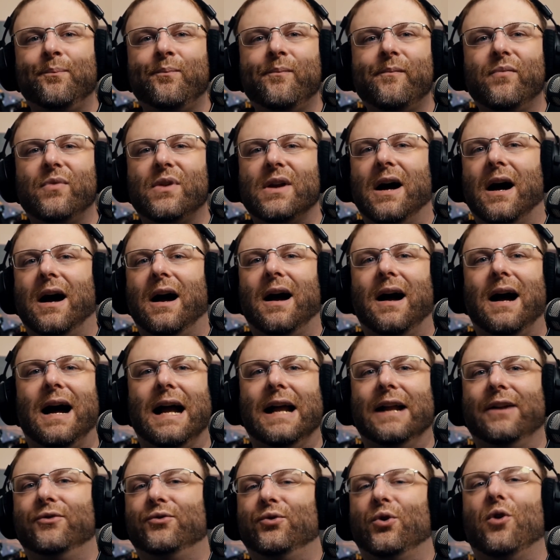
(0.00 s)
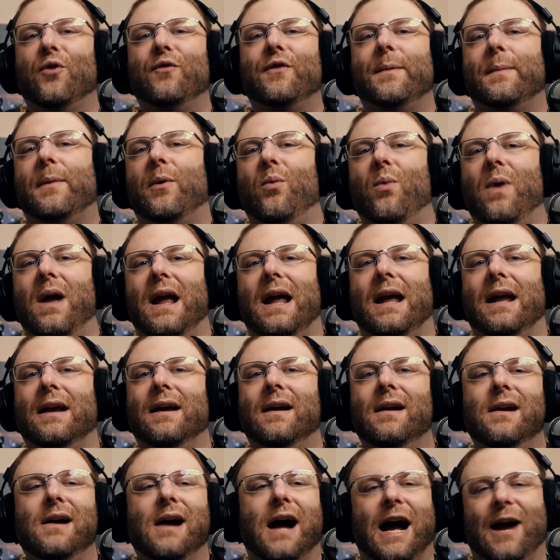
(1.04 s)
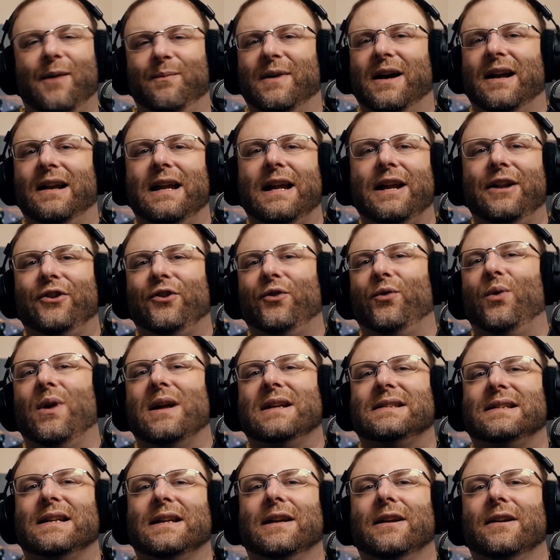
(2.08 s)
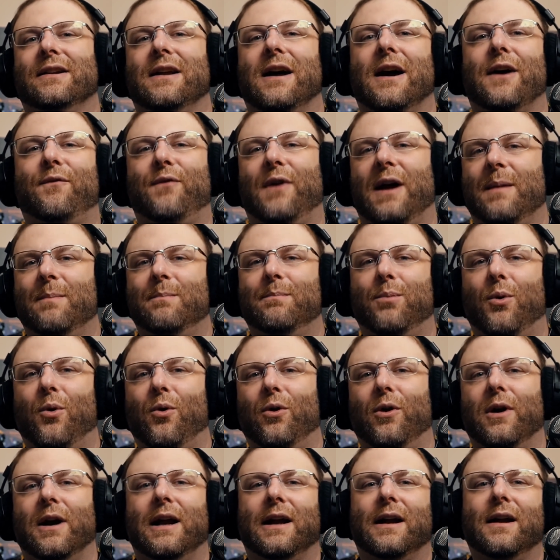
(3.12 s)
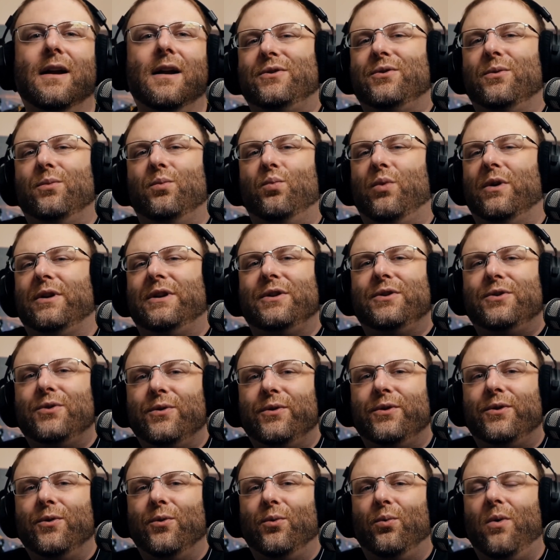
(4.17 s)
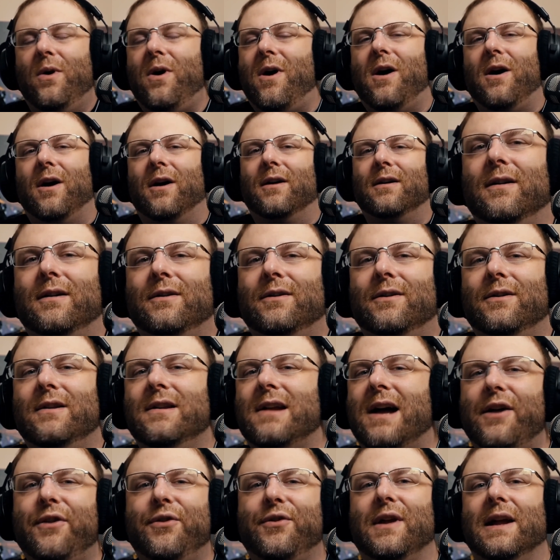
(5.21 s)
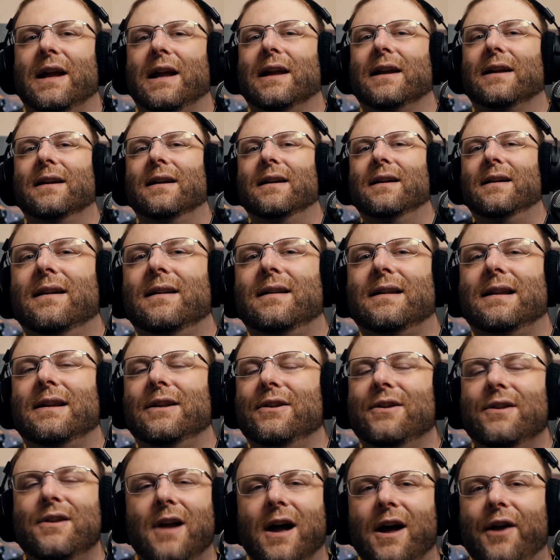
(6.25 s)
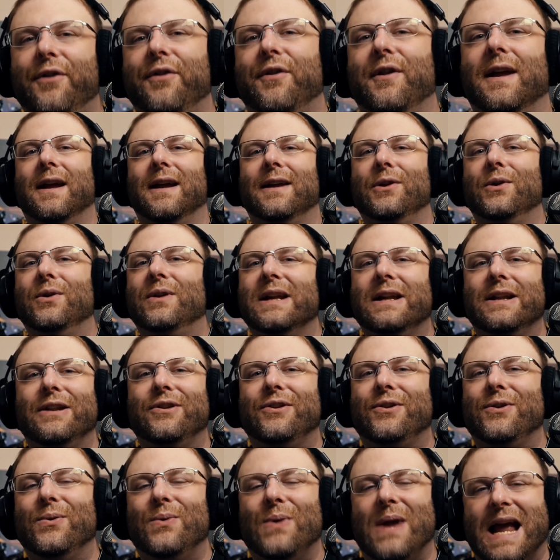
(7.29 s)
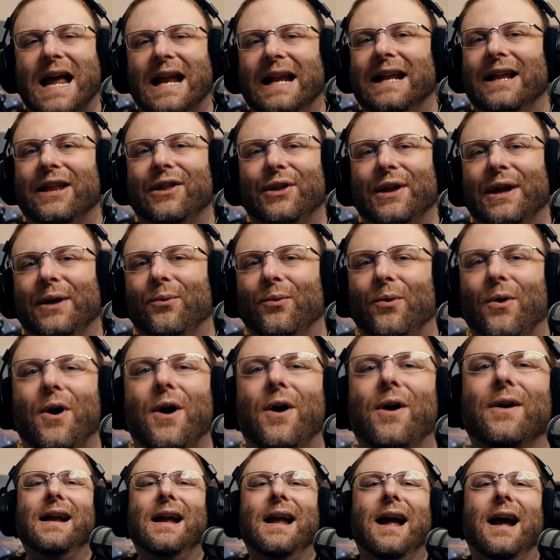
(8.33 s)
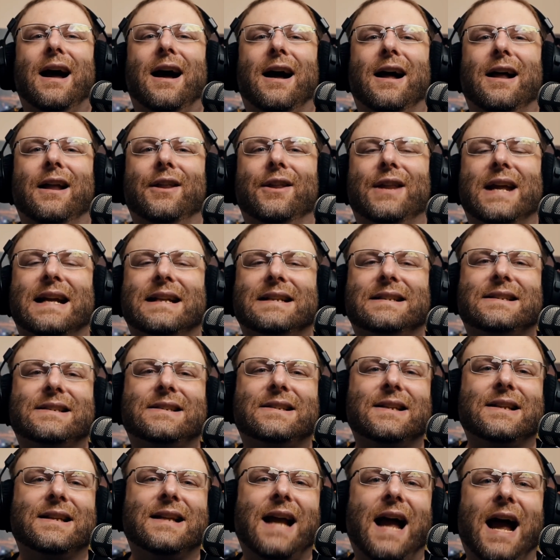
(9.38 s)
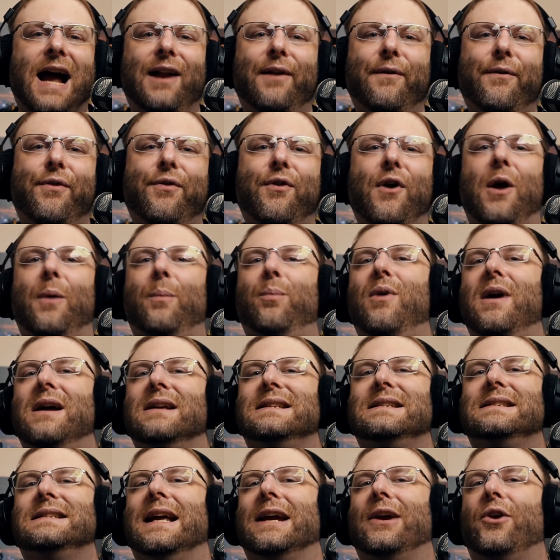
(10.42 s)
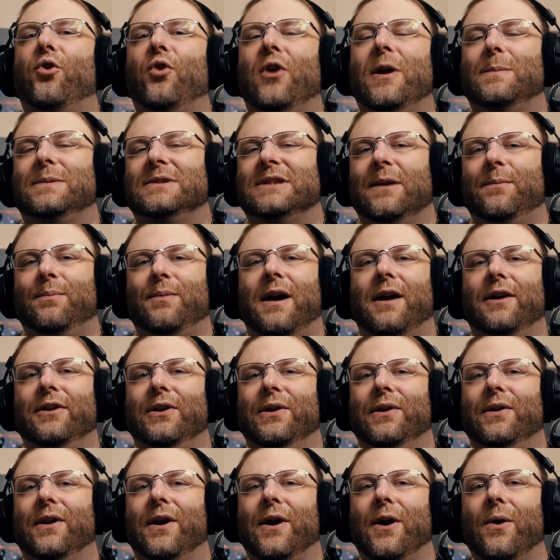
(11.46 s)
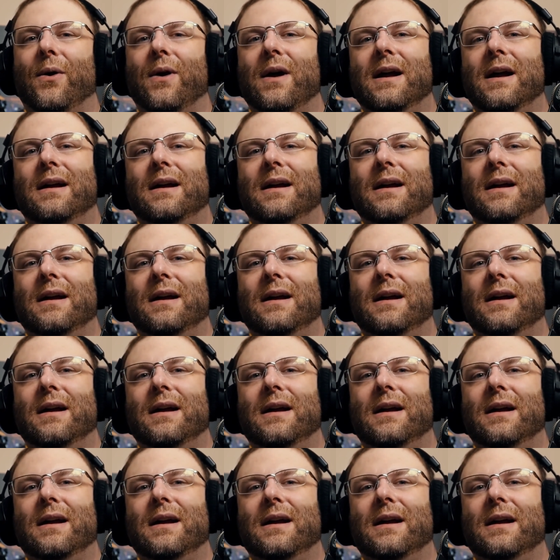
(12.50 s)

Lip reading: I drove them away. I'm not interesting enough. I'm boring. What did you do wrong? Nothing. You didn't do anything wrong. That's the kind of thought process that creeps up on you, though.